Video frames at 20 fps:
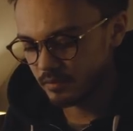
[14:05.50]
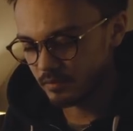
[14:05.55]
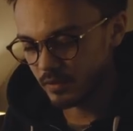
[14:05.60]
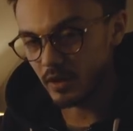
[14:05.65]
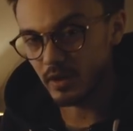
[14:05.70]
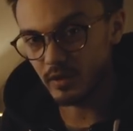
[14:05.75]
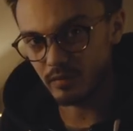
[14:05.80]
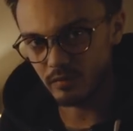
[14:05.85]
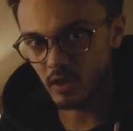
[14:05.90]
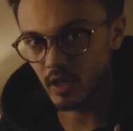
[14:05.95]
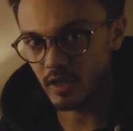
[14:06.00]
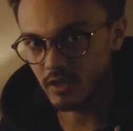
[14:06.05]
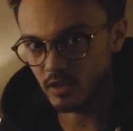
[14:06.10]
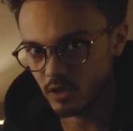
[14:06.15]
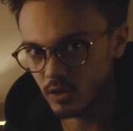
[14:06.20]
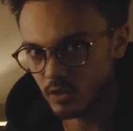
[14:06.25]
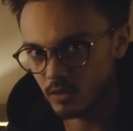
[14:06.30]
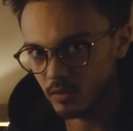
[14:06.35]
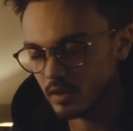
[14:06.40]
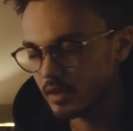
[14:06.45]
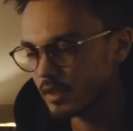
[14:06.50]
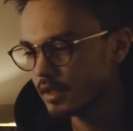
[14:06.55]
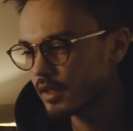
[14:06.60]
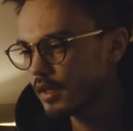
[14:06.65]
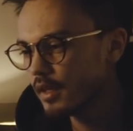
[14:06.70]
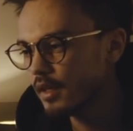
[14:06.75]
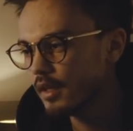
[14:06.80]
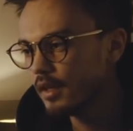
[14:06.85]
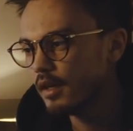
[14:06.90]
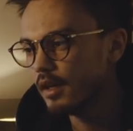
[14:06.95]
very fine-tuned.
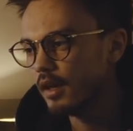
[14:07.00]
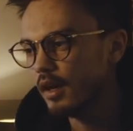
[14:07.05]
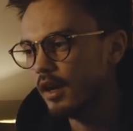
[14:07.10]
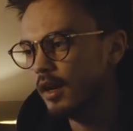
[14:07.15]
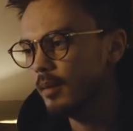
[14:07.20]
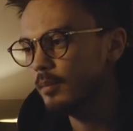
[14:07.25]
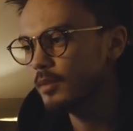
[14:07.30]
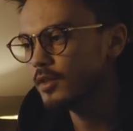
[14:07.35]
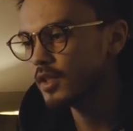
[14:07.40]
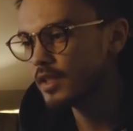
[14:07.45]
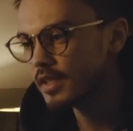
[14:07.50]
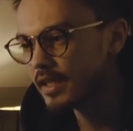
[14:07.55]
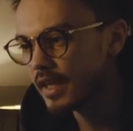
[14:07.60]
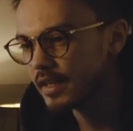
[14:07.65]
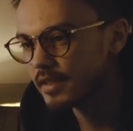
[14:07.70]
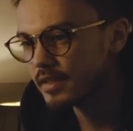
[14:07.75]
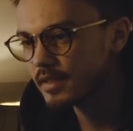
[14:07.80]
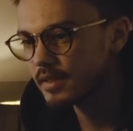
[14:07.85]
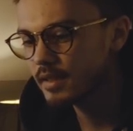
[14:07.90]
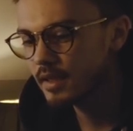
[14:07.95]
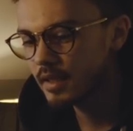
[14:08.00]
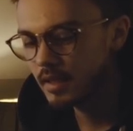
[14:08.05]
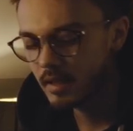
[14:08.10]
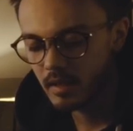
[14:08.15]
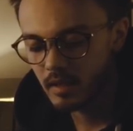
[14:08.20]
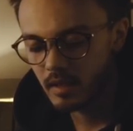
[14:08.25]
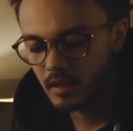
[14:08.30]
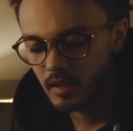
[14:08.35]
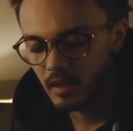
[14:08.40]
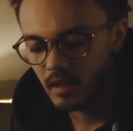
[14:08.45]
So yes,
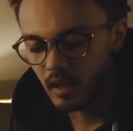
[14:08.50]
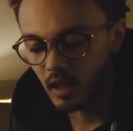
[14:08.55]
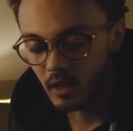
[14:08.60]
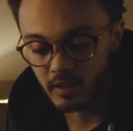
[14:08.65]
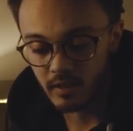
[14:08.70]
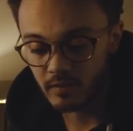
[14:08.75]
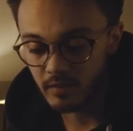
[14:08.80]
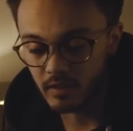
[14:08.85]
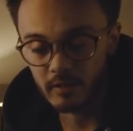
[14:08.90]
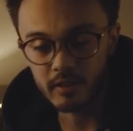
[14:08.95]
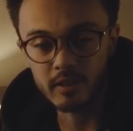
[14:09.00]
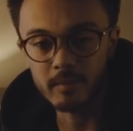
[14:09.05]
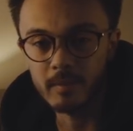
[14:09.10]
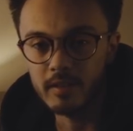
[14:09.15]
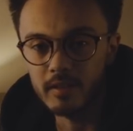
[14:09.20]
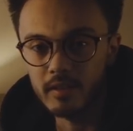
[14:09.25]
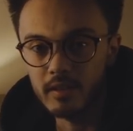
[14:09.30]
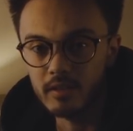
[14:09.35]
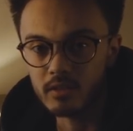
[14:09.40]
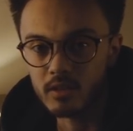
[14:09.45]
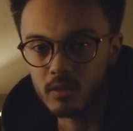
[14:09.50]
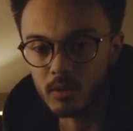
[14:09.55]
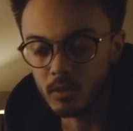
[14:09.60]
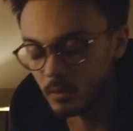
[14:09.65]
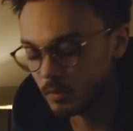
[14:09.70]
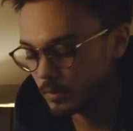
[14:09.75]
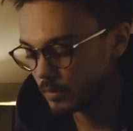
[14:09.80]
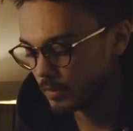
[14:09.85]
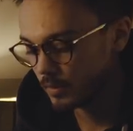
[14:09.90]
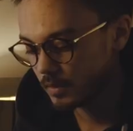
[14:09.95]
I'll definitely recommend it. It's
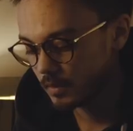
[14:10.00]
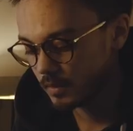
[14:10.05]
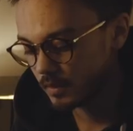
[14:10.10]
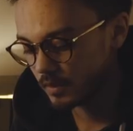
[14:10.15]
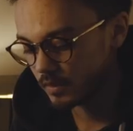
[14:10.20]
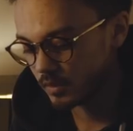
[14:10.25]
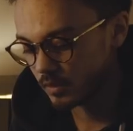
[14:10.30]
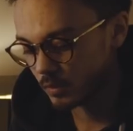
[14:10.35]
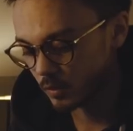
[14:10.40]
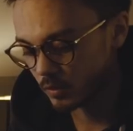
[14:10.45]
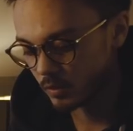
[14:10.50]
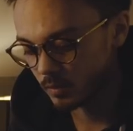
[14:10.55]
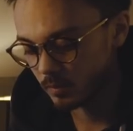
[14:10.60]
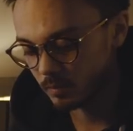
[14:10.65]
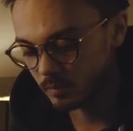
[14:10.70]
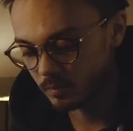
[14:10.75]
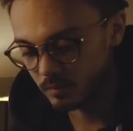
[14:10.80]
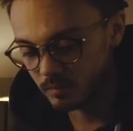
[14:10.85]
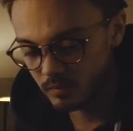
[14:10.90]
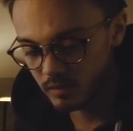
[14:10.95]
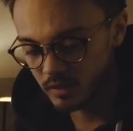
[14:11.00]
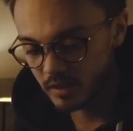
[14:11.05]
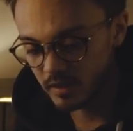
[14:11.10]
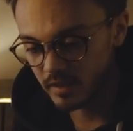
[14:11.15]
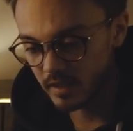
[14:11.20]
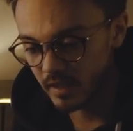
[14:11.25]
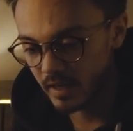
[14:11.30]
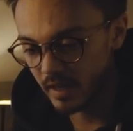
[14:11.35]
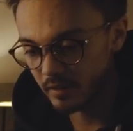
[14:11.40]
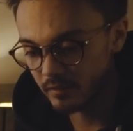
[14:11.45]
cool. It's an awesome thing
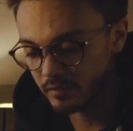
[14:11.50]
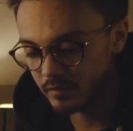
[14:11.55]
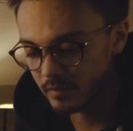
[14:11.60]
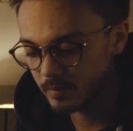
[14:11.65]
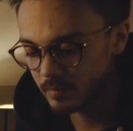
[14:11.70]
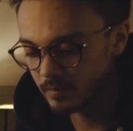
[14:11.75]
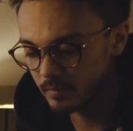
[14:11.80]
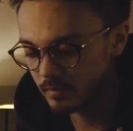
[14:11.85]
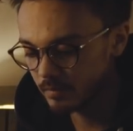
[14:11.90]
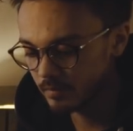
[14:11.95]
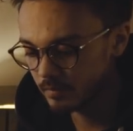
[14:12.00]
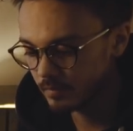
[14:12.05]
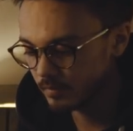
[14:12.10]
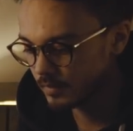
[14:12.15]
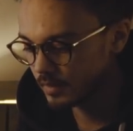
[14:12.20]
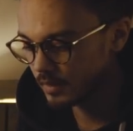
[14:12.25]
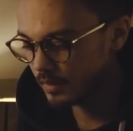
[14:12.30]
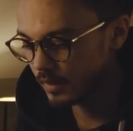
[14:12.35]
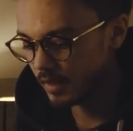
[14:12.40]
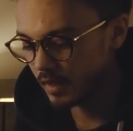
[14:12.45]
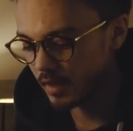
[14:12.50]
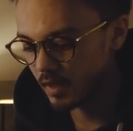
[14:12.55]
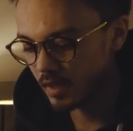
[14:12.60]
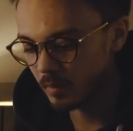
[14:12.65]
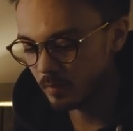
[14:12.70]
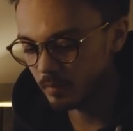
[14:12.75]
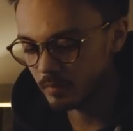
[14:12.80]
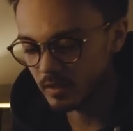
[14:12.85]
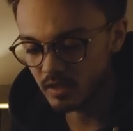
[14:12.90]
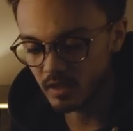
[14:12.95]
to have.
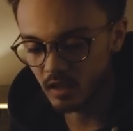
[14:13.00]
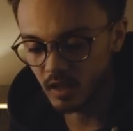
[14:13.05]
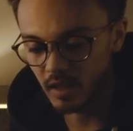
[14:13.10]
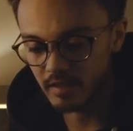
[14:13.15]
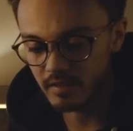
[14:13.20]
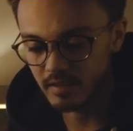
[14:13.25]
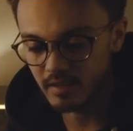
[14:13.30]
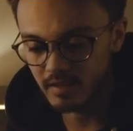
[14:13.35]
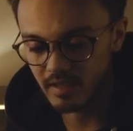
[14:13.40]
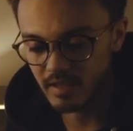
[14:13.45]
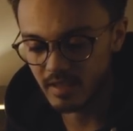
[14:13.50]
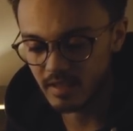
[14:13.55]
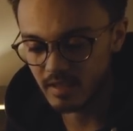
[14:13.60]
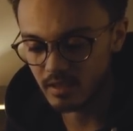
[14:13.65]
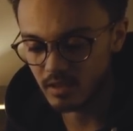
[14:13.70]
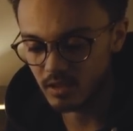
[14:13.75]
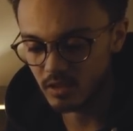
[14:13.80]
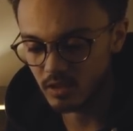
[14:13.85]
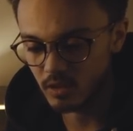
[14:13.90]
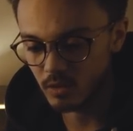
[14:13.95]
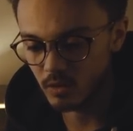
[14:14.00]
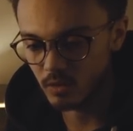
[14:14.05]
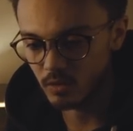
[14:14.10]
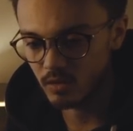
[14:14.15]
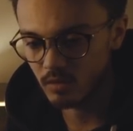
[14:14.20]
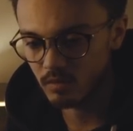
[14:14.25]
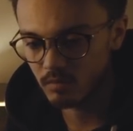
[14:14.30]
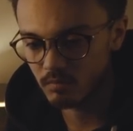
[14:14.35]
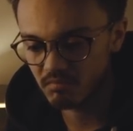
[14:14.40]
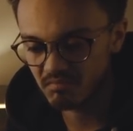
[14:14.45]
It's light, it's easy to
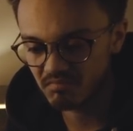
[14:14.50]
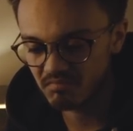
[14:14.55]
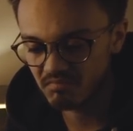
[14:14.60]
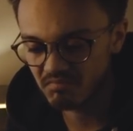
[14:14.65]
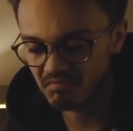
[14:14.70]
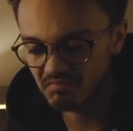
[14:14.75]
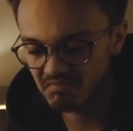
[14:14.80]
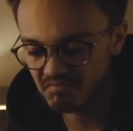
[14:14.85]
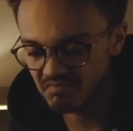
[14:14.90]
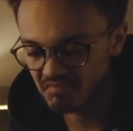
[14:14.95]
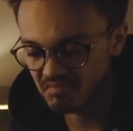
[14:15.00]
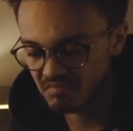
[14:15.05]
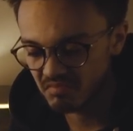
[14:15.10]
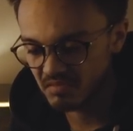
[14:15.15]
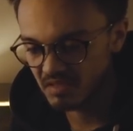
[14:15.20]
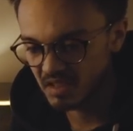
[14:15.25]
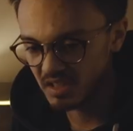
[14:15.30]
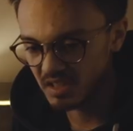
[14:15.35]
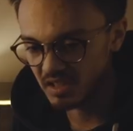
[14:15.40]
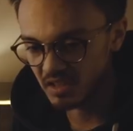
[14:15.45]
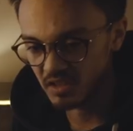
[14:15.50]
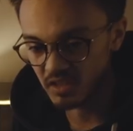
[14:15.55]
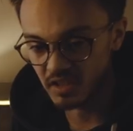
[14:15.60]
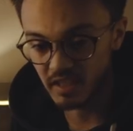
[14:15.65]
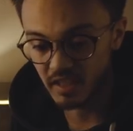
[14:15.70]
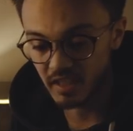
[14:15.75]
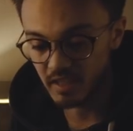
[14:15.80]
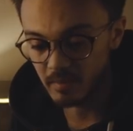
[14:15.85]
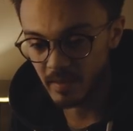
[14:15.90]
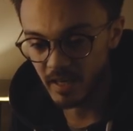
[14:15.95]
use. Doesn't
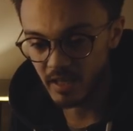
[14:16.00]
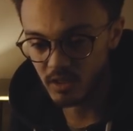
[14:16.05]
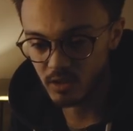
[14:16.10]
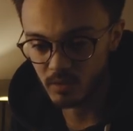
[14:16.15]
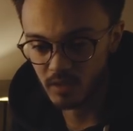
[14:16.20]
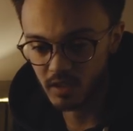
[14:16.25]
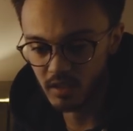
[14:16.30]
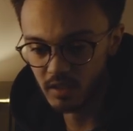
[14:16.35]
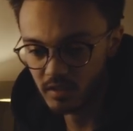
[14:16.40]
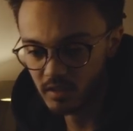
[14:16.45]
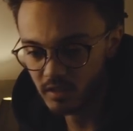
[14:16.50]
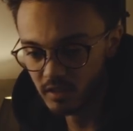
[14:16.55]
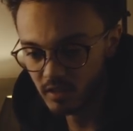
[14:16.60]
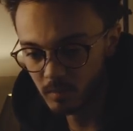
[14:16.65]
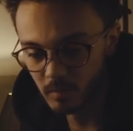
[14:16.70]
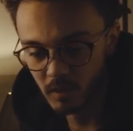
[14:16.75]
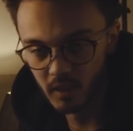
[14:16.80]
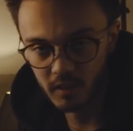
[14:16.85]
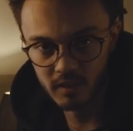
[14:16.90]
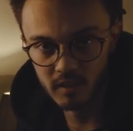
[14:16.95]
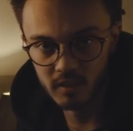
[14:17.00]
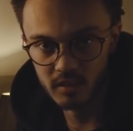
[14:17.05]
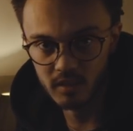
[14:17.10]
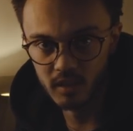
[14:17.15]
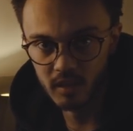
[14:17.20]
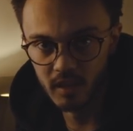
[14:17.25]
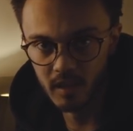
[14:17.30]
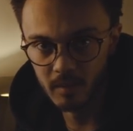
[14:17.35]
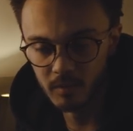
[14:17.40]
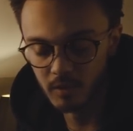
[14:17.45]
need any batteries, you just plug it into
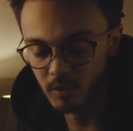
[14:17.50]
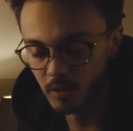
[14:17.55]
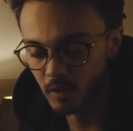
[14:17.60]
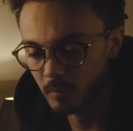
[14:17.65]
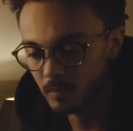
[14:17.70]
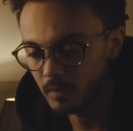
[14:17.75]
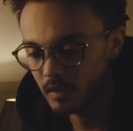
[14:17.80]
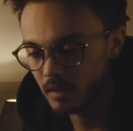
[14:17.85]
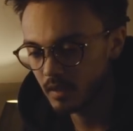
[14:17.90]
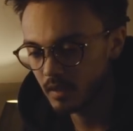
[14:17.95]
your laptop.